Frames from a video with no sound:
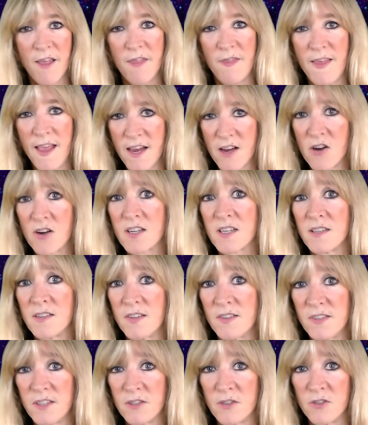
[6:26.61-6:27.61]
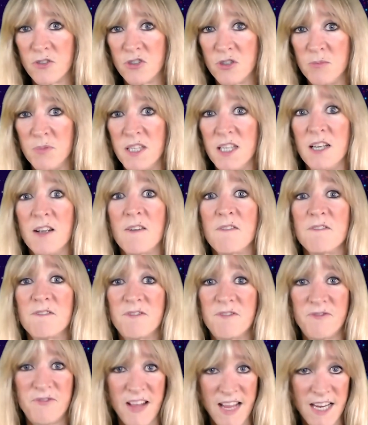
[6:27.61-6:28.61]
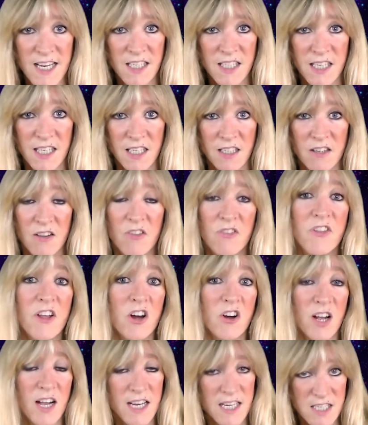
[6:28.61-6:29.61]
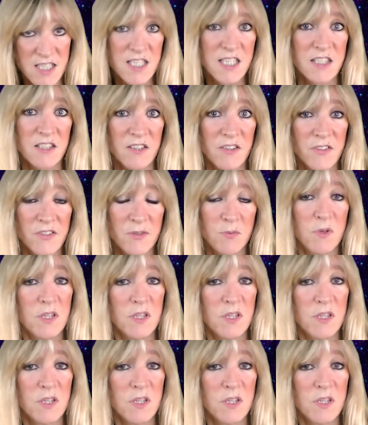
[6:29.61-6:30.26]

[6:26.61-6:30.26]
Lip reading: they are considered to be failing their ideals.